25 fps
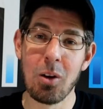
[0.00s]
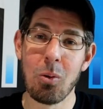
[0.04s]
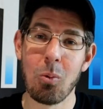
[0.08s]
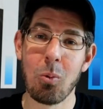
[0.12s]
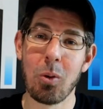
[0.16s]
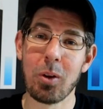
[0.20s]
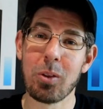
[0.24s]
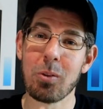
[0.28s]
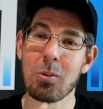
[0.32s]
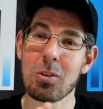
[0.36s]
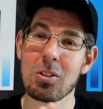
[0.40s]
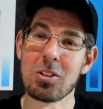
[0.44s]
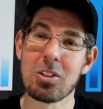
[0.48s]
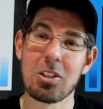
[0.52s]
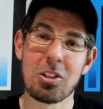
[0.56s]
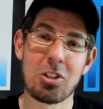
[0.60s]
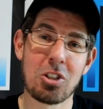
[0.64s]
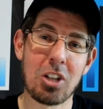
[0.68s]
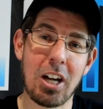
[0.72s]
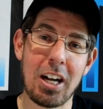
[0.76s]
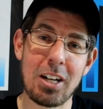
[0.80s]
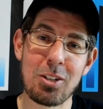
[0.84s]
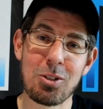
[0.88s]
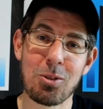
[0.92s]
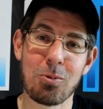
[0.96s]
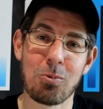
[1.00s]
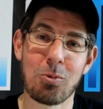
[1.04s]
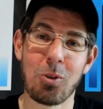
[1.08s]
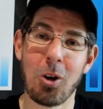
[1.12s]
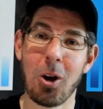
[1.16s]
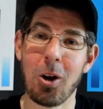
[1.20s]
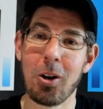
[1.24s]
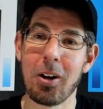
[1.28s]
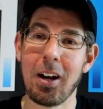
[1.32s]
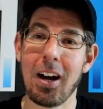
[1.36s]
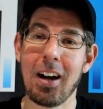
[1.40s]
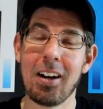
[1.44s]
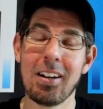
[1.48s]
whether it's the change of
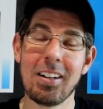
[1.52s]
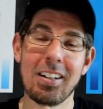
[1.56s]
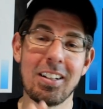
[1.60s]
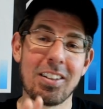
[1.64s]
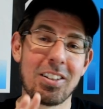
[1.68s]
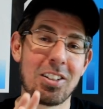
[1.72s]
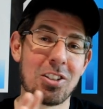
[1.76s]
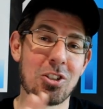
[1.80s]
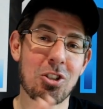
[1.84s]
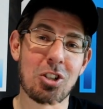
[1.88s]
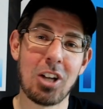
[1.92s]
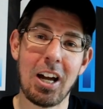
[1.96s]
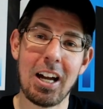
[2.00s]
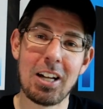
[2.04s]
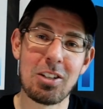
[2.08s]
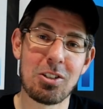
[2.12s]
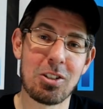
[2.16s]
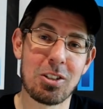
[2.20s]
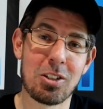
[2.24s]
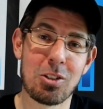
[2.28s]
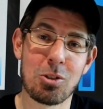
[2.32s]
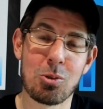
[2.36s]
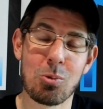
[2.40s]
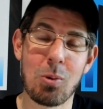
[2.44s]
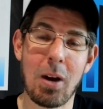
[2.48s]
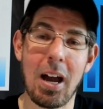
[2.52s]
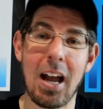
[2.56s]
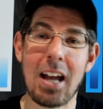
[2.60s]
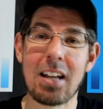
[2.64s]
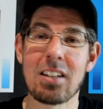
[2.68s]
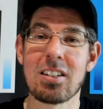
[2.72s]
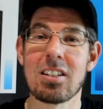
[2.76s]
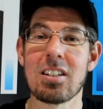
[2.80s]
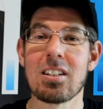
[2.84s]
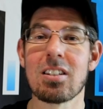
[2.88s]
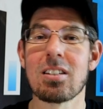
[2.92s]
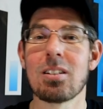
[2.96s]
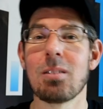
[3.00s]
rotor, the change of the
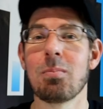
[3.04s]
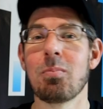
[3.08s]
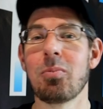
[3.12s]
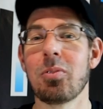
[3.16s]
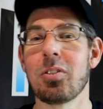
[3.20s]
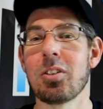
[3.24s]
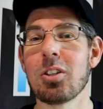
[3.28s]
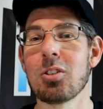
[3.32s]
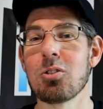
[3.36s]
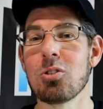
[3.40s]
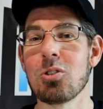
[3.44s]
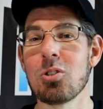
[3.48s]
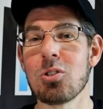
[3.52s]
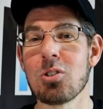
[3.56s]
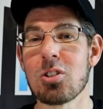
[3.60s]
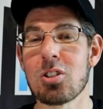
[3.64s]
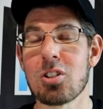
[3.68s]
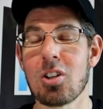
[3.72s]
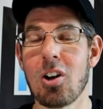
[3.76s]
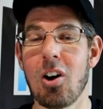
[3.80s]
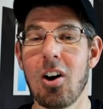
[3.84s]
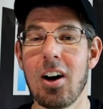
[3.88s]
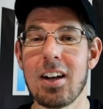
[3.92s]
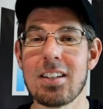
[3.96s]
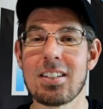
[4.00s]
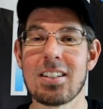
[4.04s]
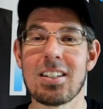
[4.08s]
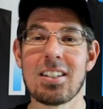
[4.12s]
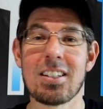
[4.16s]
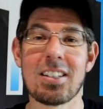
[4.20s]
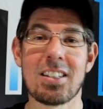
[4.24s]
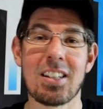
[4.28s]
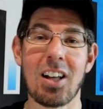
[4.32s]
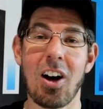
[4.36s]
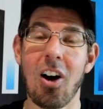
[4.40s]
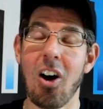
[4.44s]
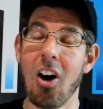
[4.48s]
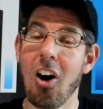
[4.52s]
drag system, the new
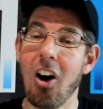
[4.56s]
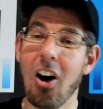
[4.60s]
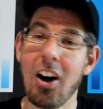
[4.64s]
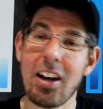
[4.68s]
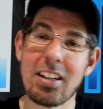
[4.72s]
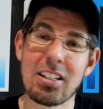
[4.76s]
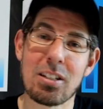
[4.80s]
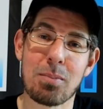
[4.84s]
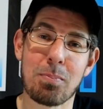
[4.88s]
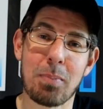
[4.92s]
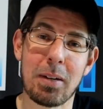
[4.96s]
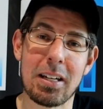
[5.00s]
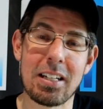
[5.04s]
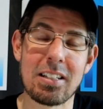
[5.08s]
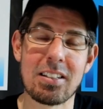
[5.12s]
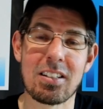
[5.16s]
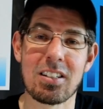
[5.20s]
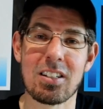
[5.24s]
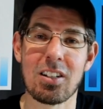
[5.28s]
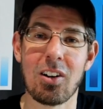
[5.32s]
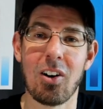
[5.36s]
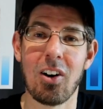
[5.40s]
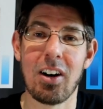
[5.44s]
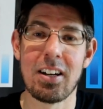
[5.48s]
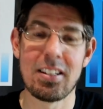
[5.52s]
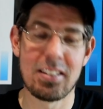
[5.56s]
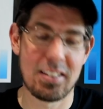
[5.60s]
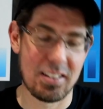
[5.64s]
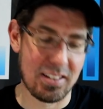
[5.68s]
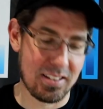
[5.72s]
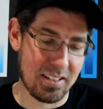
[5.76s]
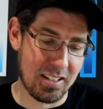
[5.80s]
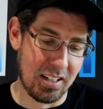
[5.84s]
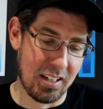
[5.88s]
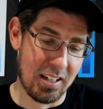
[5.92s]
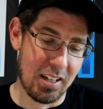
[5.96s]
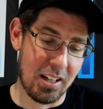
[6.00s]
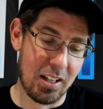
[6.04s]
sizes, the high speed
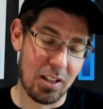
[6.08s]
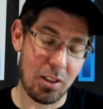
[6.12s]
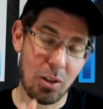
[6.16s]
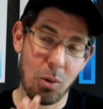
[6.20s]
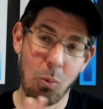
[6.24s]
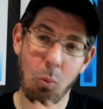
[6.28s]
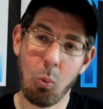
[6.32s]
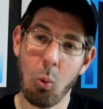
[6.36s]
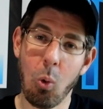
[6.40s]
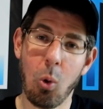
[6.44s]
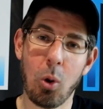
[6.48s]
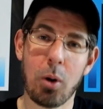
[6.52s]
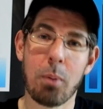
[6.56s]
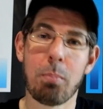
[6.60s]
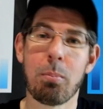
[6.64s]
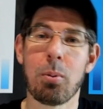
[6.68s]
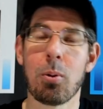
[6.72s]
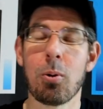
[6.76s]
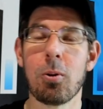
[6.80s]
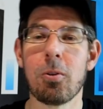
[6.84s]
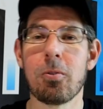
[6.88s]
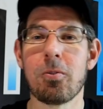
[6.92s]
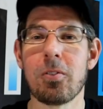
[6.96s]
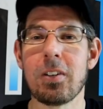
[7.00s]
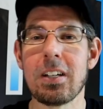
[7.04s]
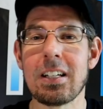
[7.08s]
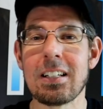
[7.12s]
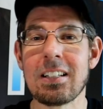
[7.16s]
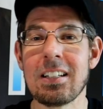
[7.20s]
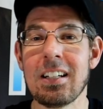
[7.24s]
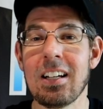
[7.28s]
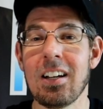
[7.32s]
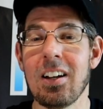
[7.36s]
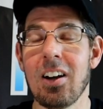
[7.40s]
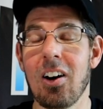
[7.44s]
sizes, the waterproofing.